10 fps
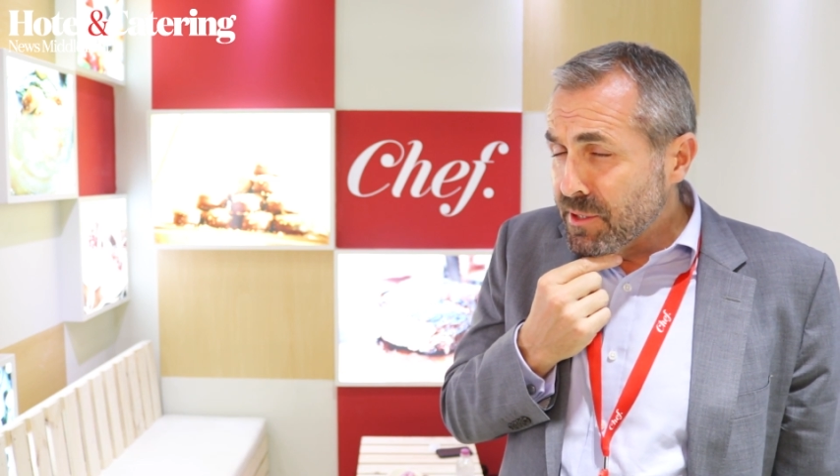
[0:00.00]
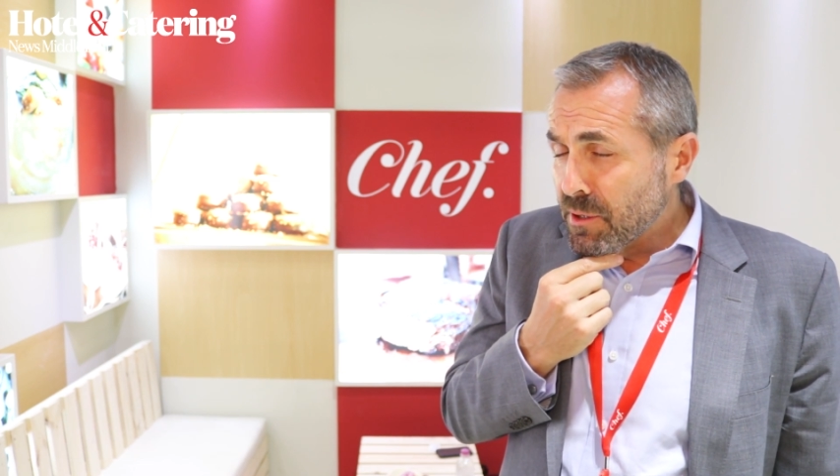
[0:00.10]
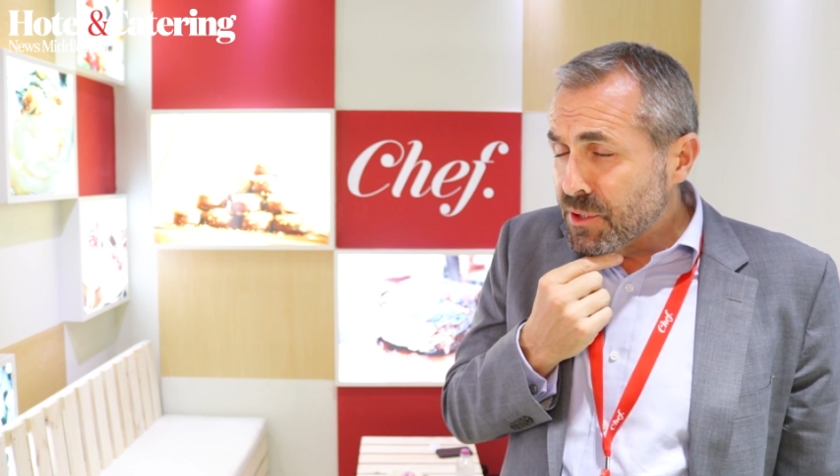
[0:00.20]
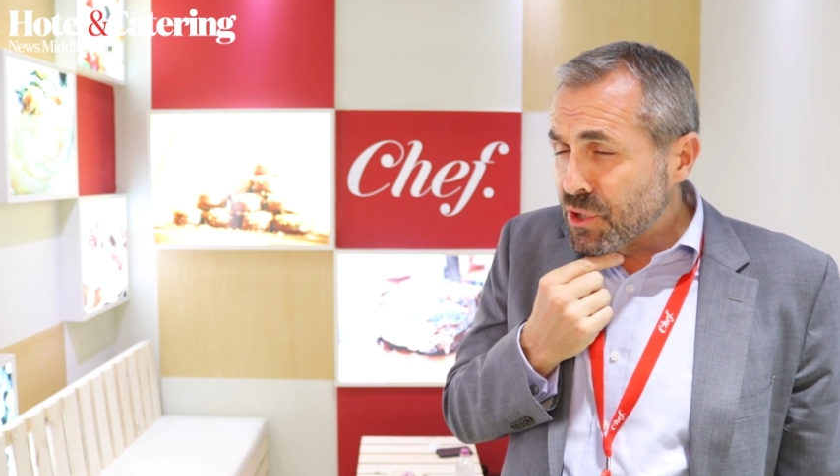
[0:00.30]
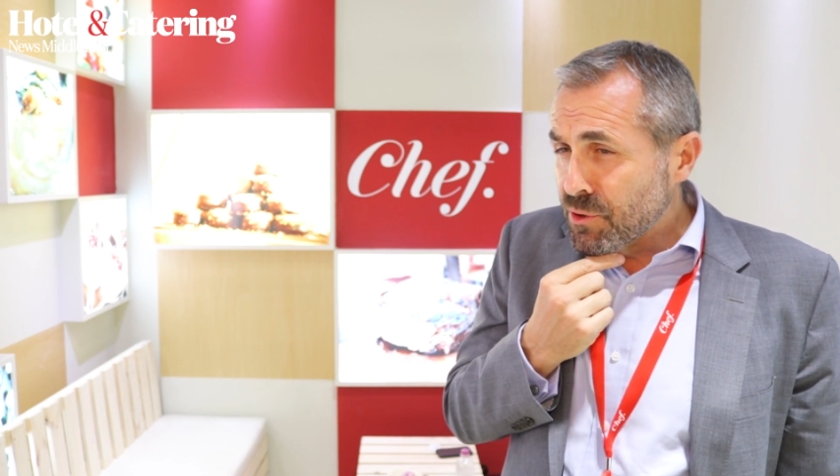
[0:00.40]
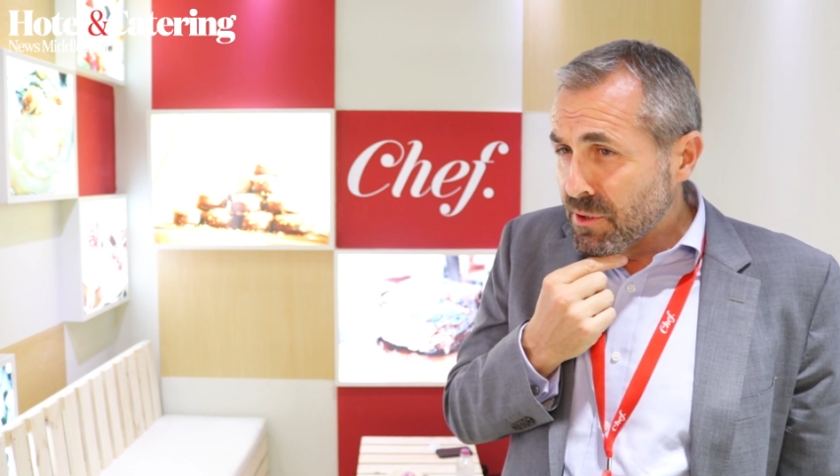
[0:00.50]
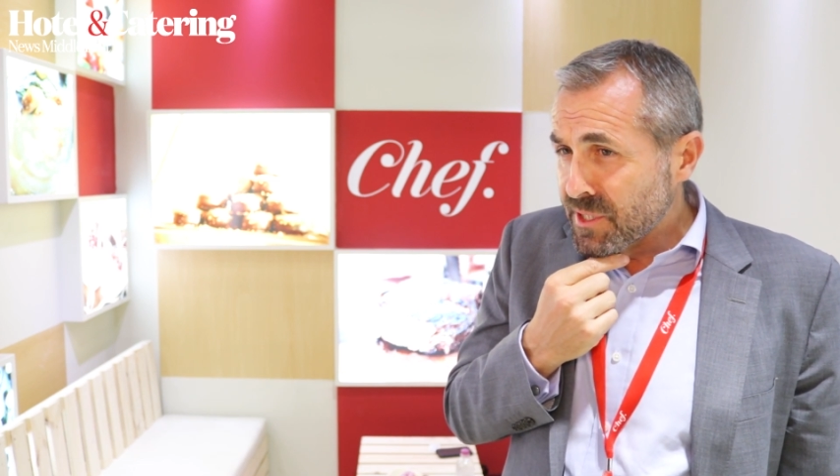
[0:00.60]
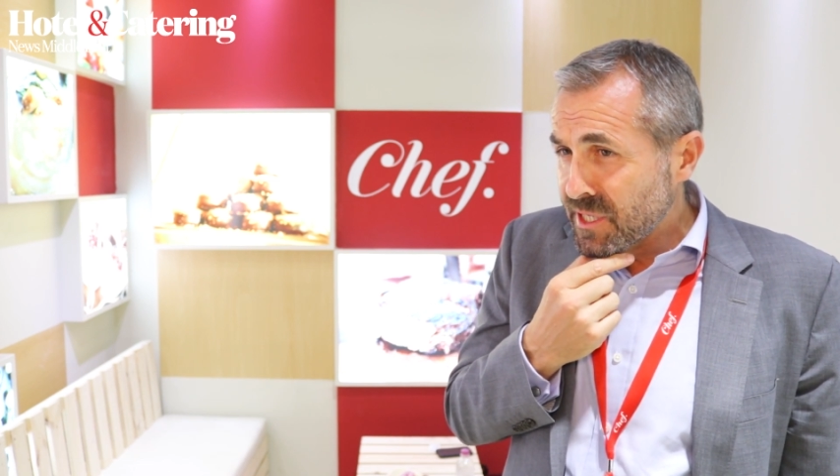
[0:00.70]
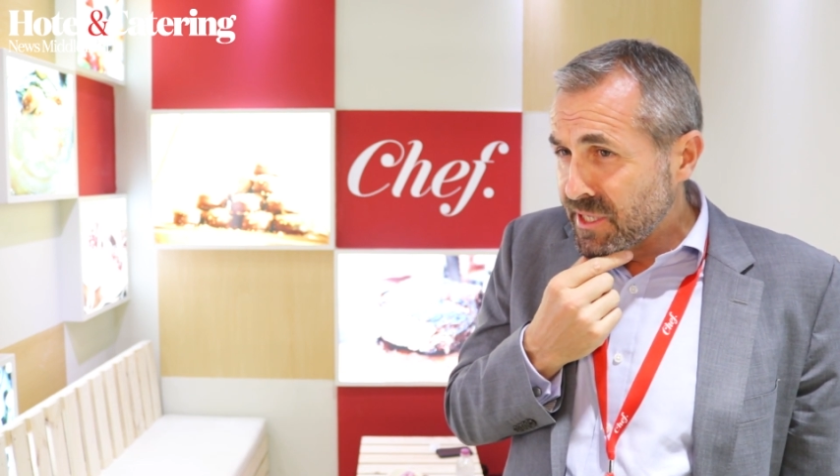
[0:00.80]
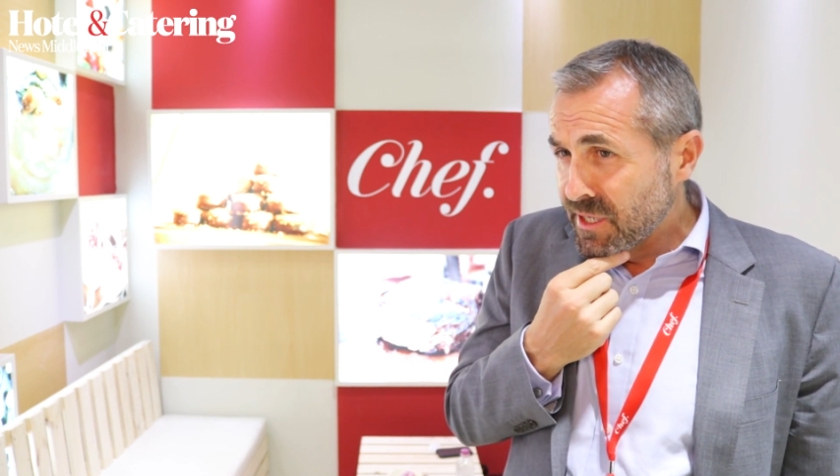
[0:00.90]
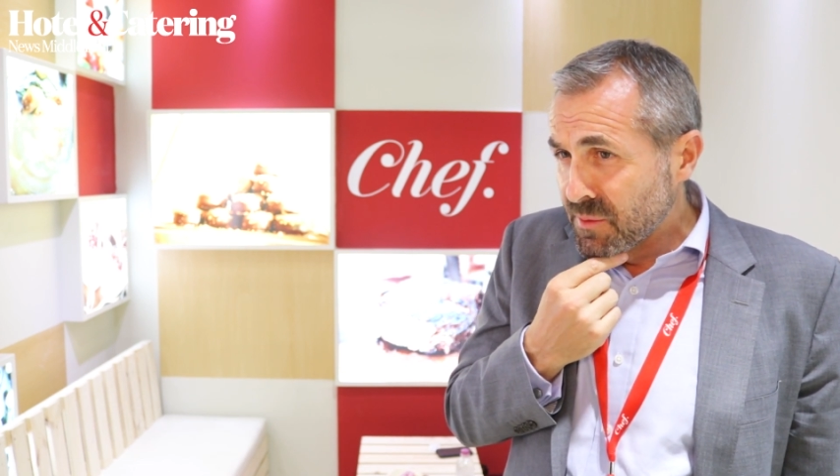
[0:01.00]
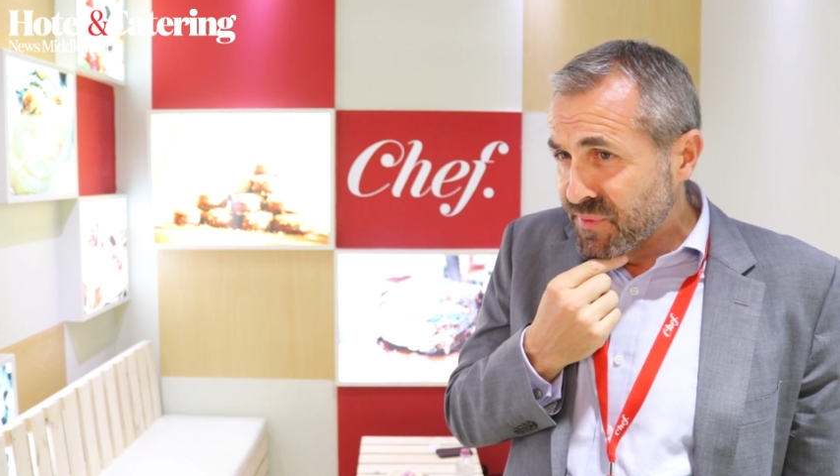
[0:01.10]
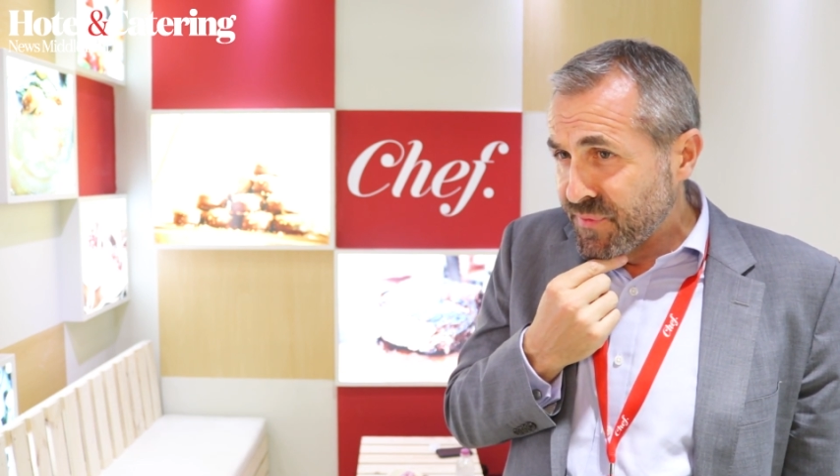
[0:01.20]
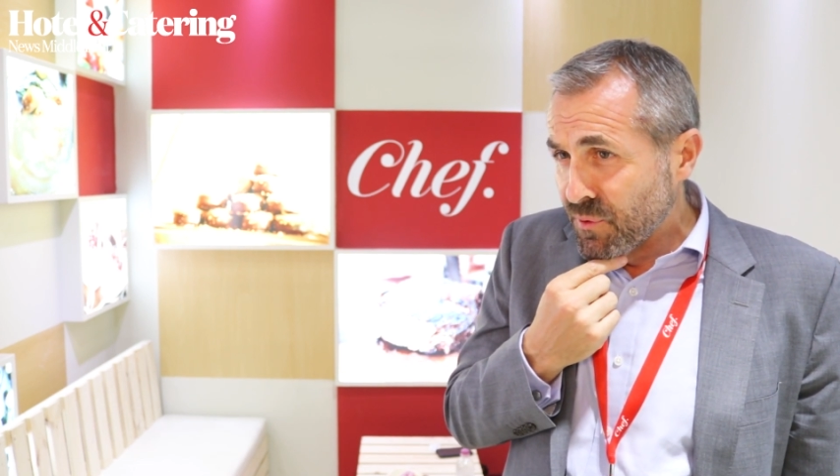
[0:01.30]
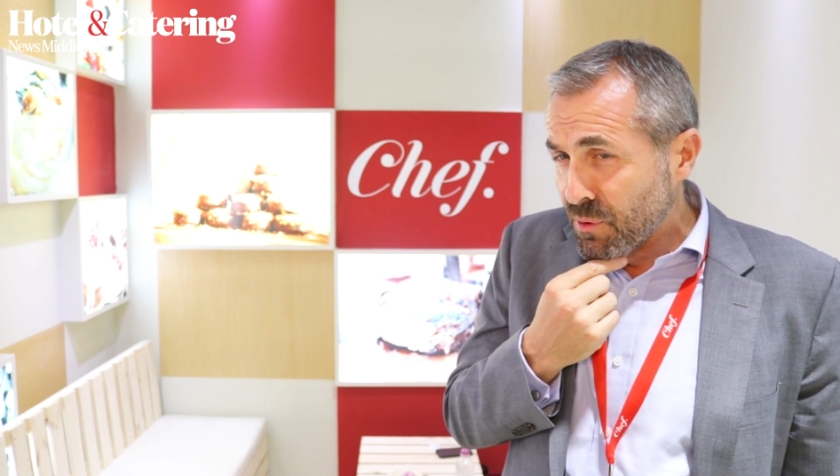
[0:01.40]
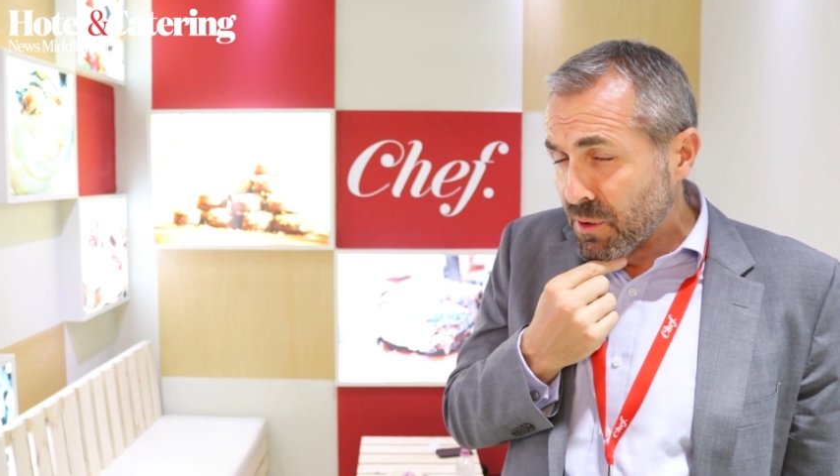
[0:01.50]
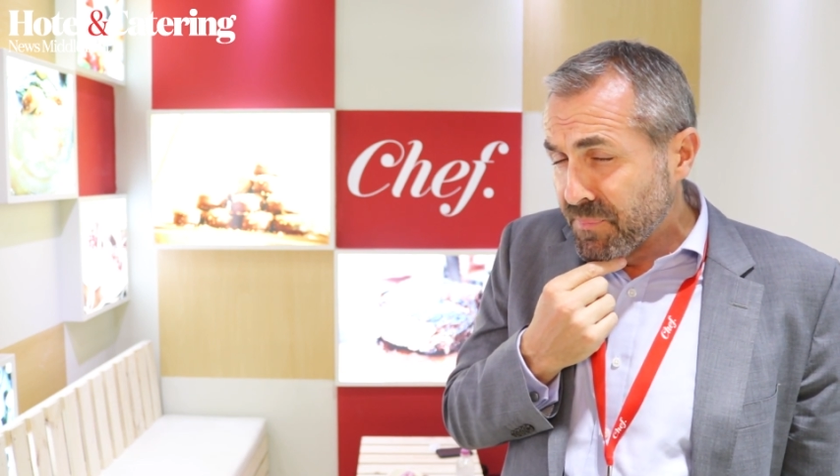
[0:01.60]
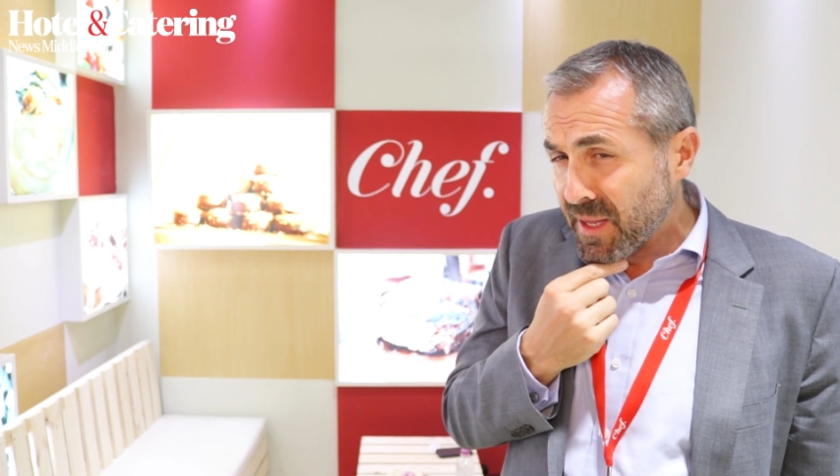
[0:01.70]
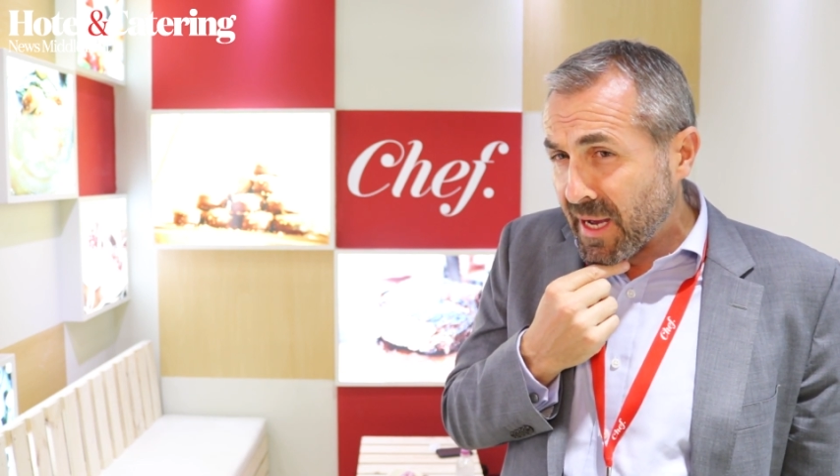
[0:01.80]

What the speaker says: not as strong as the year before.